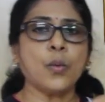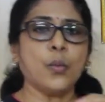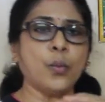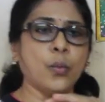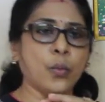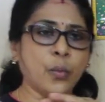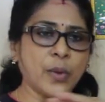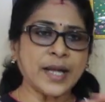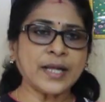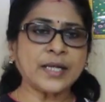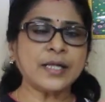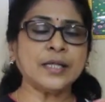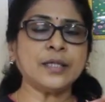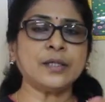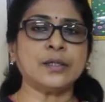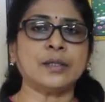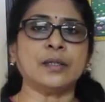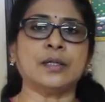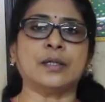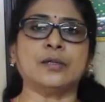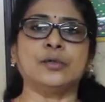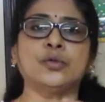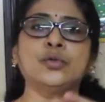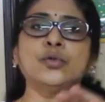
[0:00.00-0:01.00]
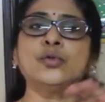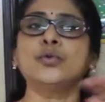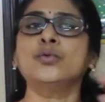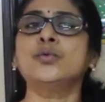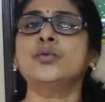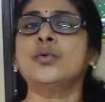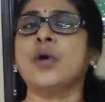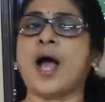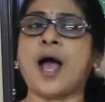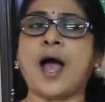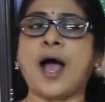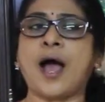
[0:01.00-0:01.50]
well
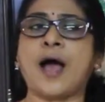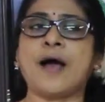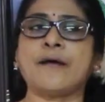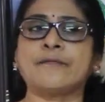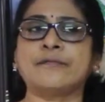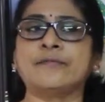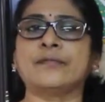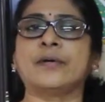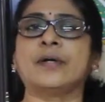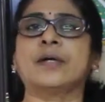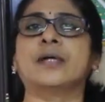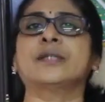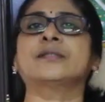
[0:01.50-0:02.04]
you have